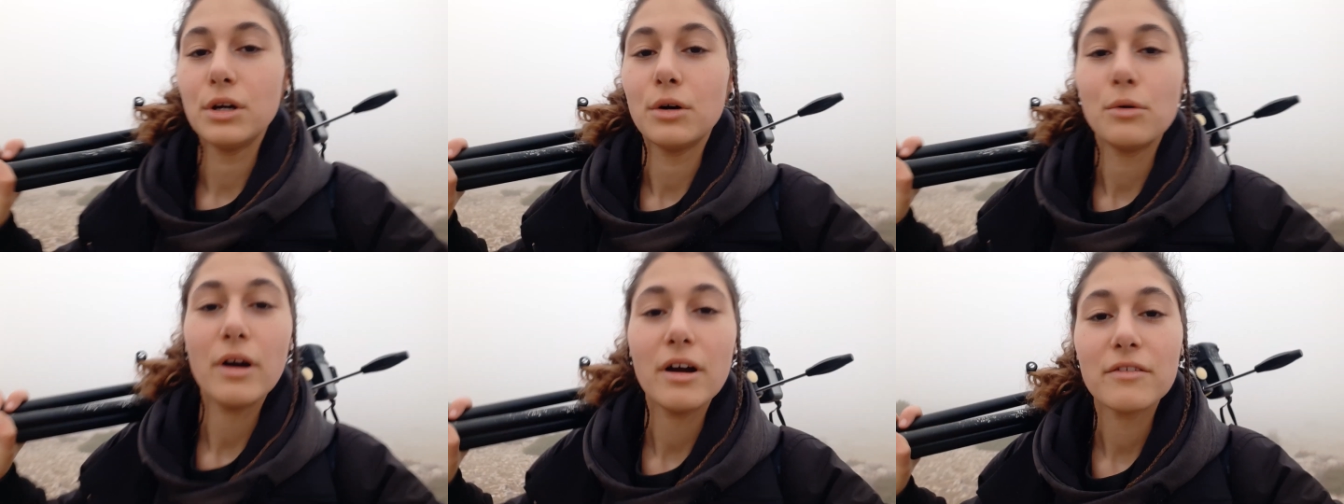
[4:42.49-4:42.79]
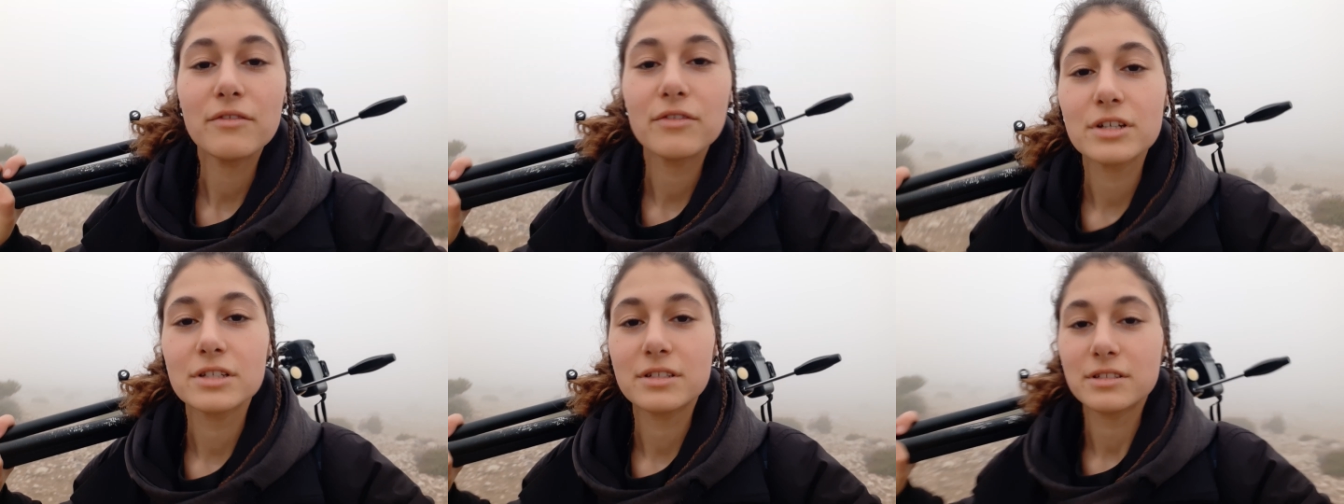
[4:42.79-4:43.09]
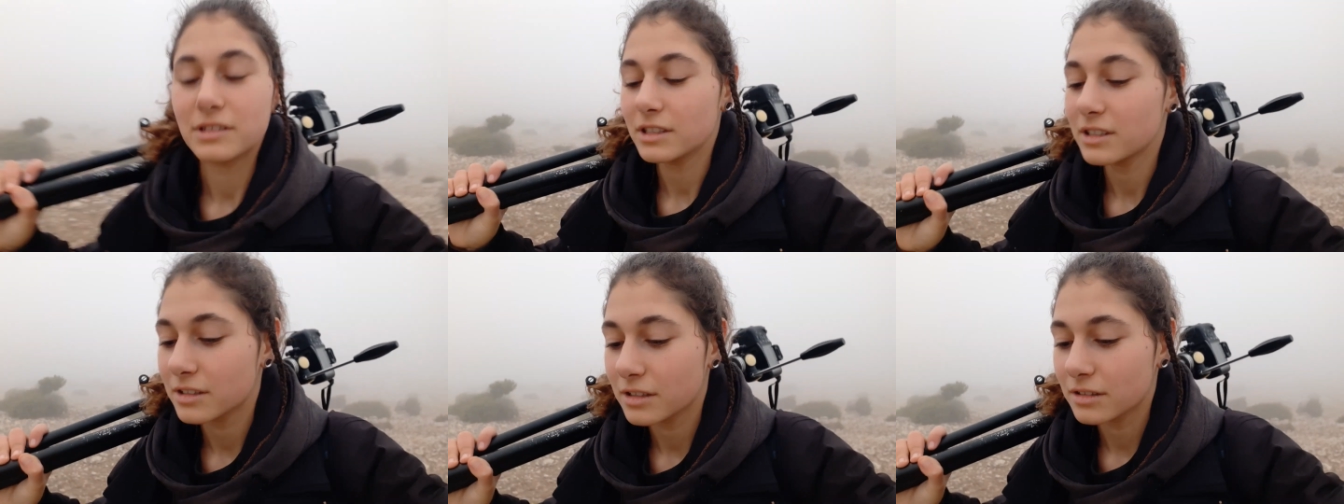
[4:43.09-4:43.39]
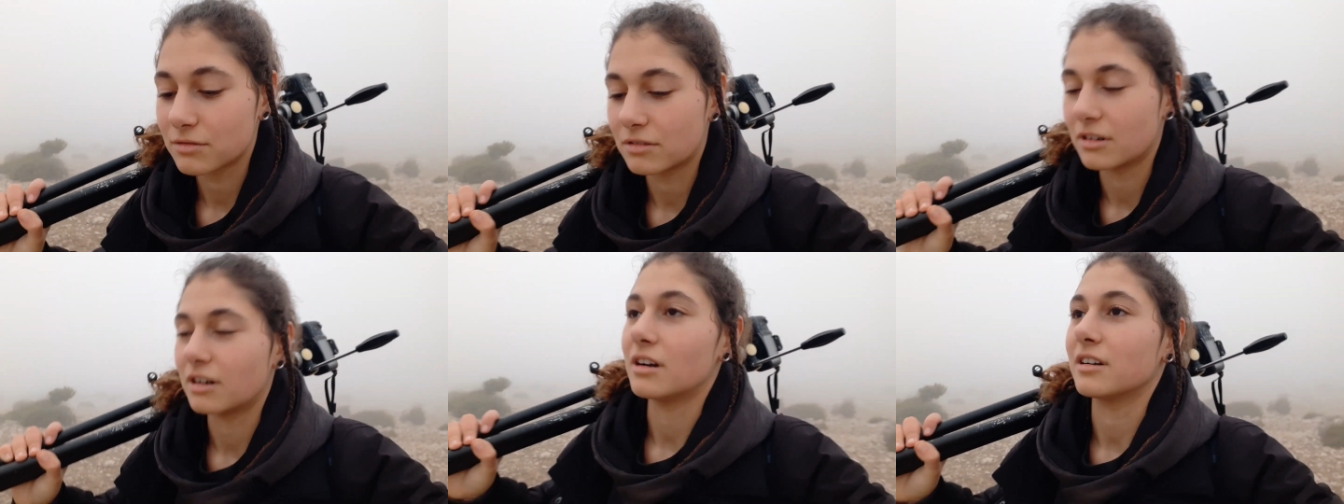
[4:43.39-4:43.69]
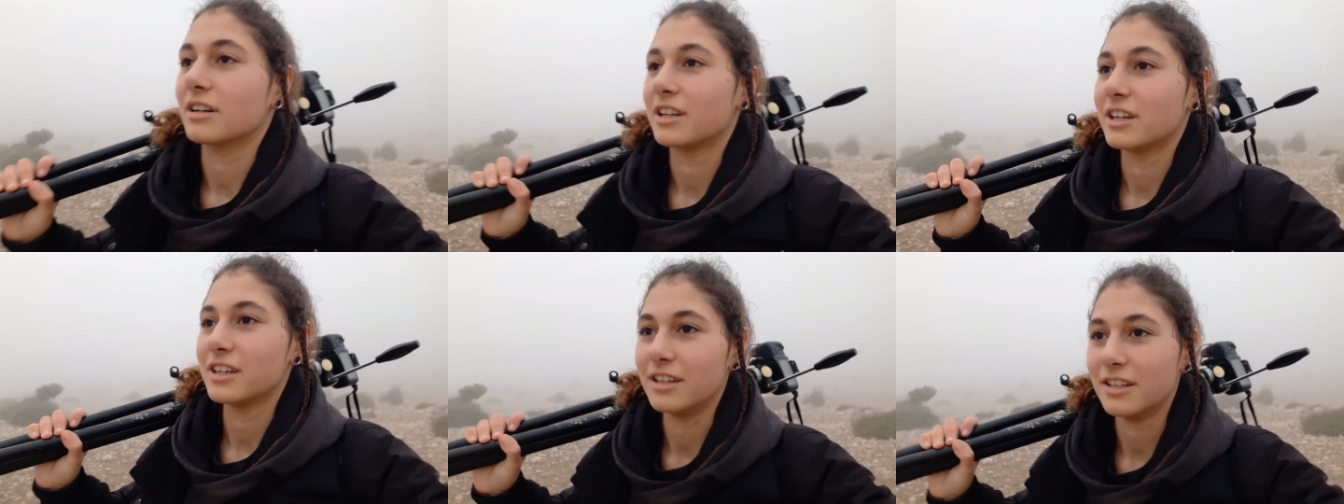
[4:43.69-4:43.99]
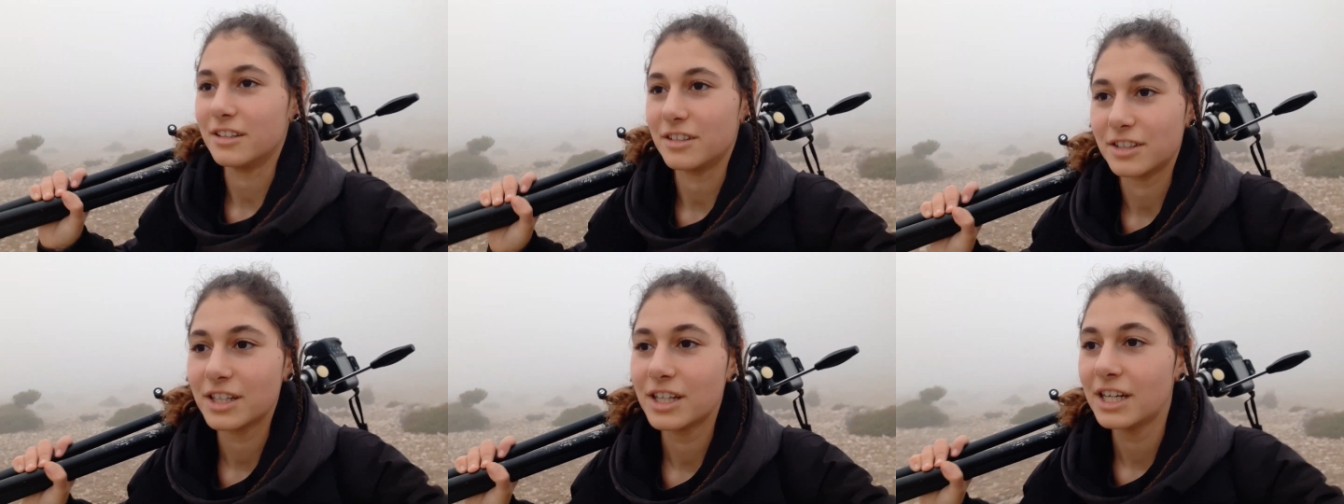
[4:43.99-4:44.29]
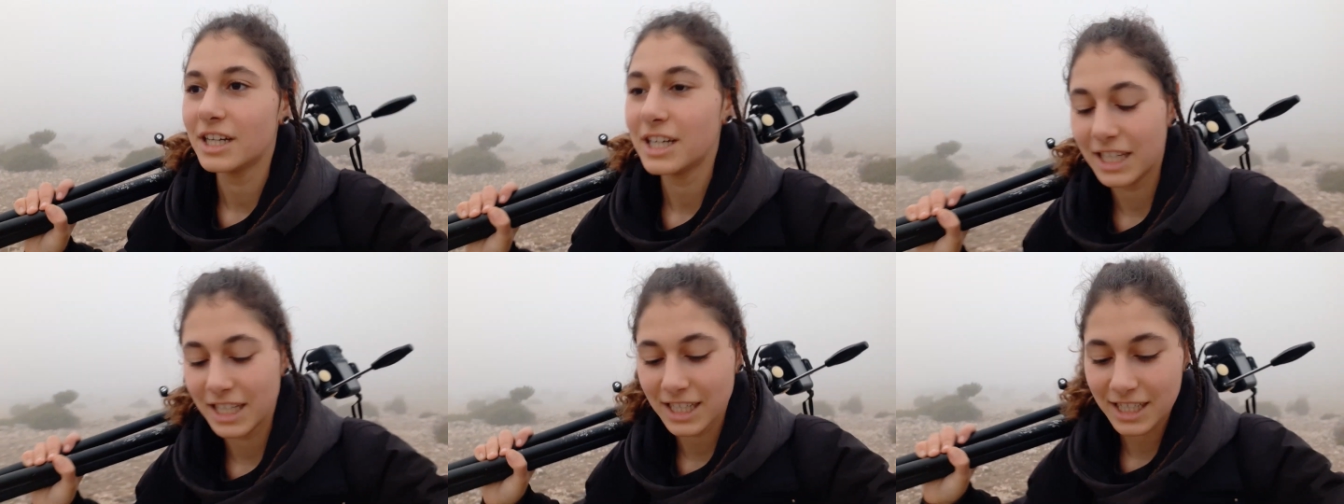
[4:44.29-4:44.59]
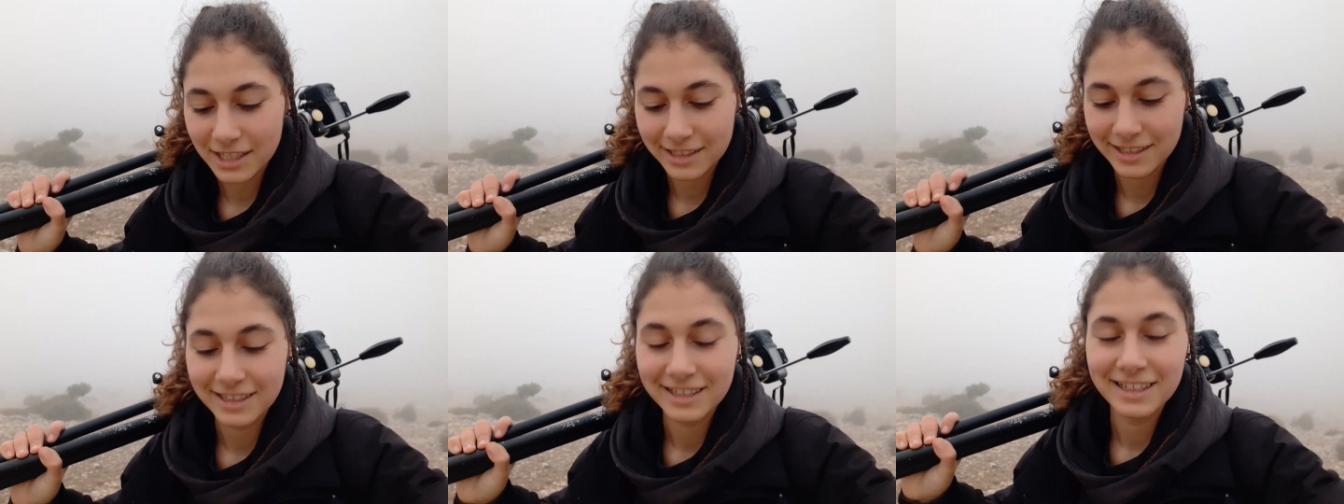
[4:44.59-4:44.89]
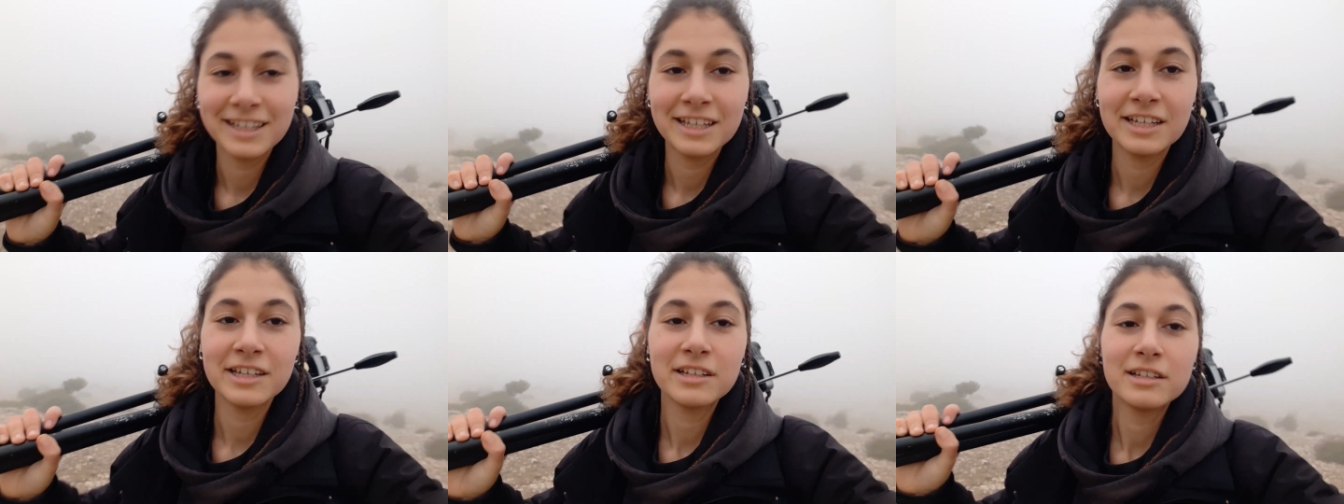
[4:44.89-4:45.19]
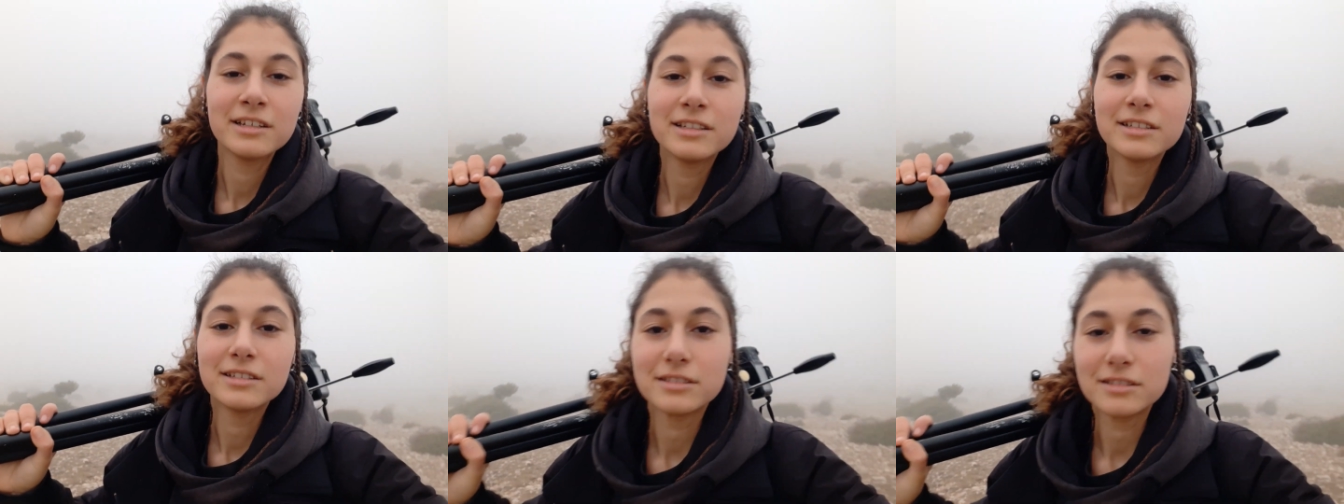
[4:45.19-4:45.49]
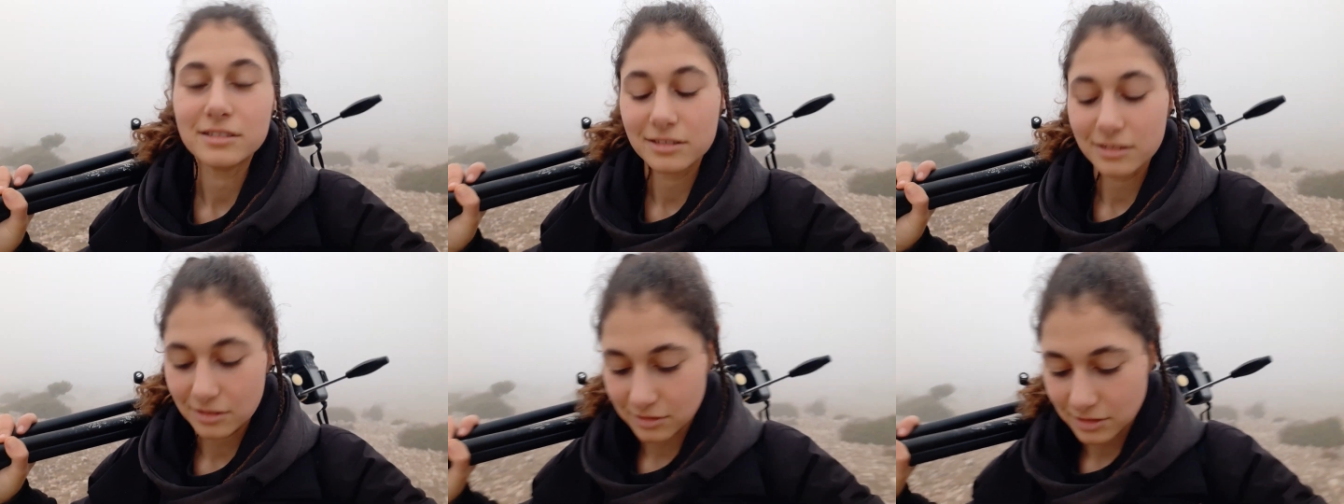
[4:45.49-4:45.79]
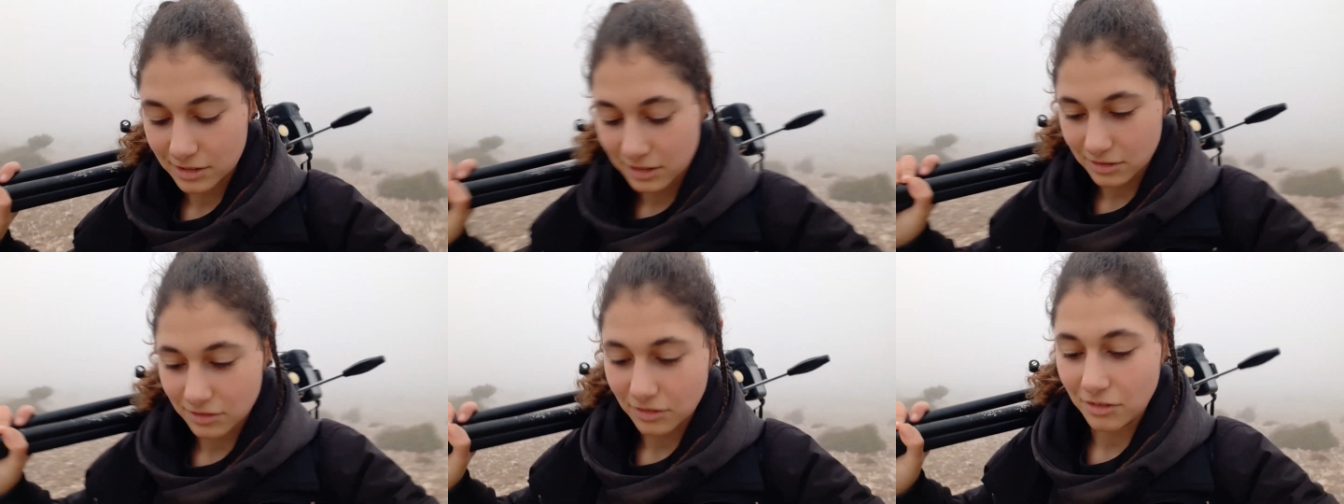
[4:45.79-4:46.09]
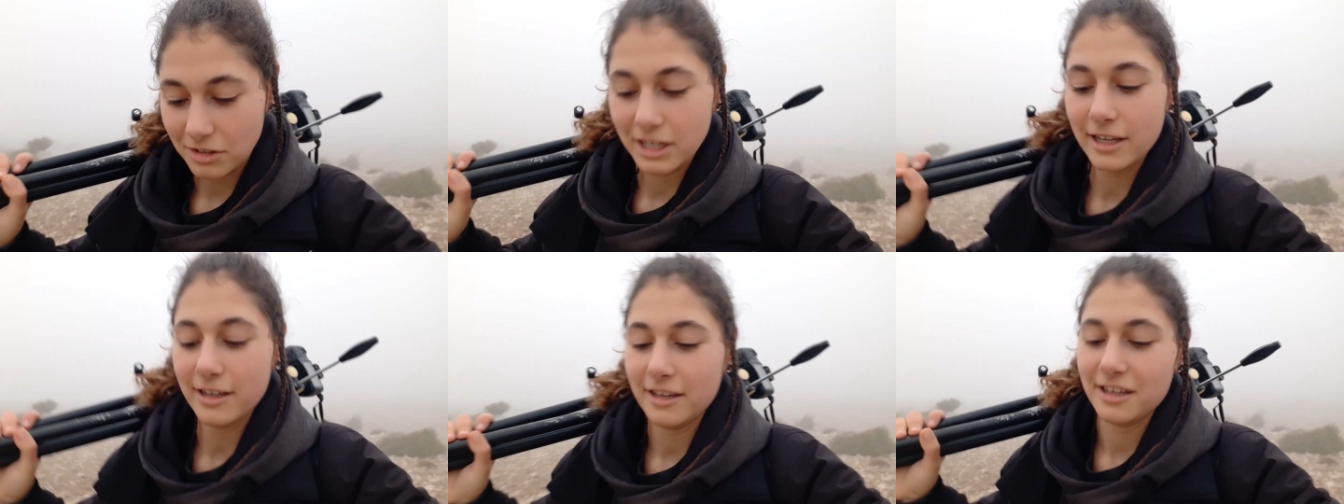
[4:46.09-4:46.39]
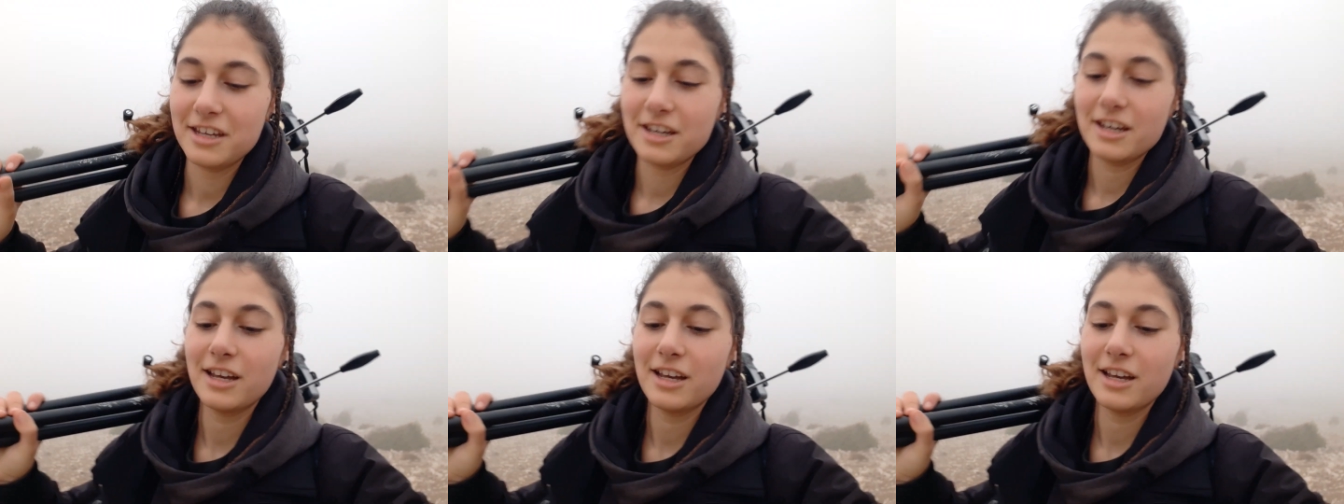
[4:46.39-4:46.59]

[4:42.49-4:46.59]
know every single rock here. So it's okay.